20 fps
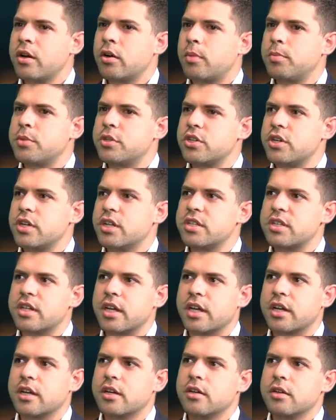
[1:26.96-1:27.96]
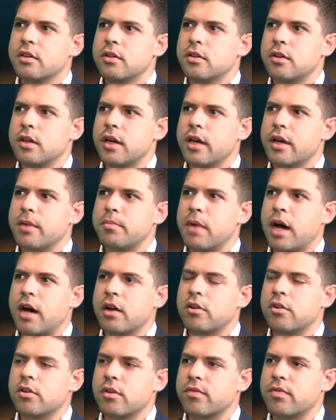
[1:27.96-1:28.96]
an opportunistic
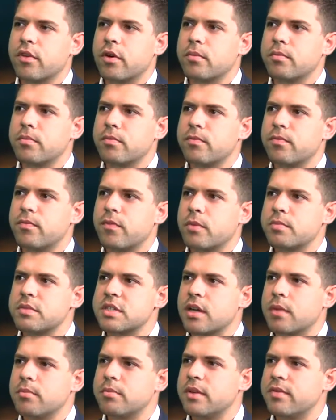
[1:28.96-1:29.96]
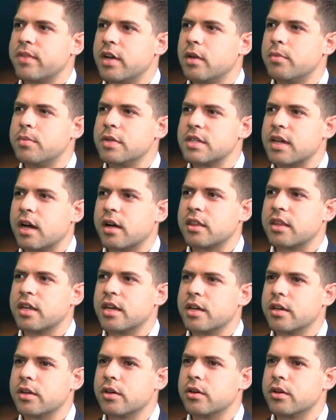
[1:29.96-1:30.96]
outlook from some developers out
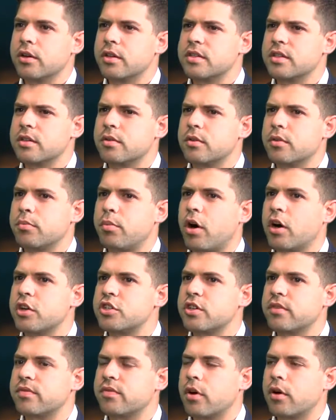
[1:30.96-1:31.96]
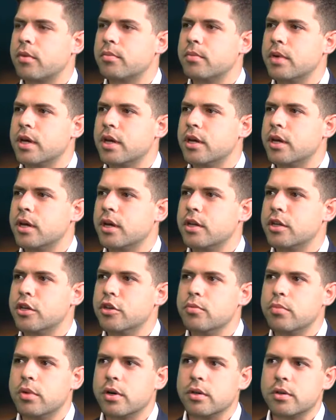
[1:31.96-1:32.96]
there. It's a departure from a
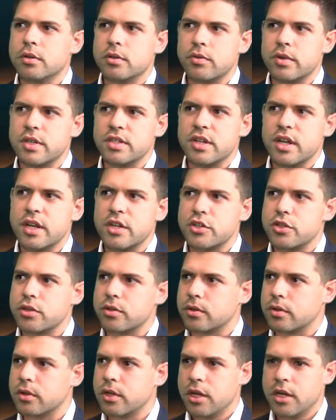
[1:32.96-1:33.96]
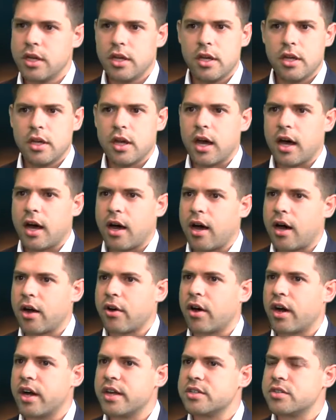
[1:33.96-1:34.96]
new build residential
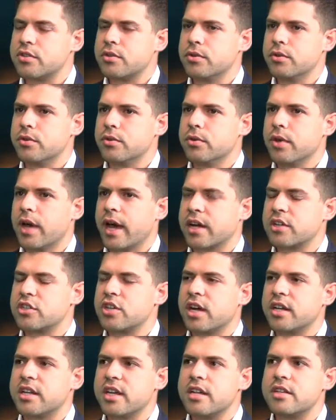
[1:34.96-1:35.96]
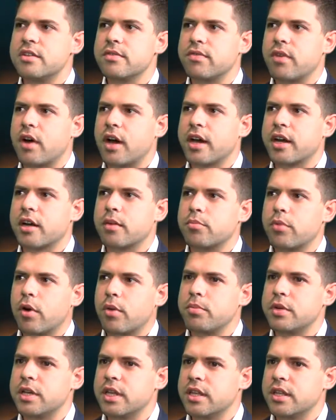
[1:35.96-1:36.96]
high-rise to actually identifying a
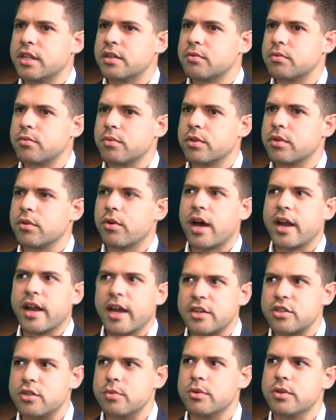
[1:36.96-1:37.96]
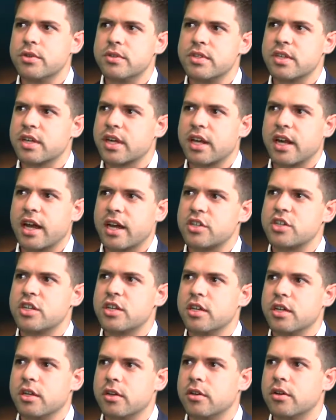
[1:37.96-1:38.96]
property that with the right attributes that can
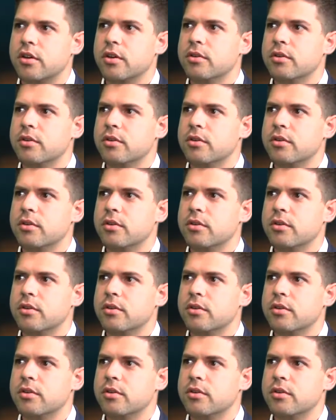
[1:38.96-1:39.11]
actually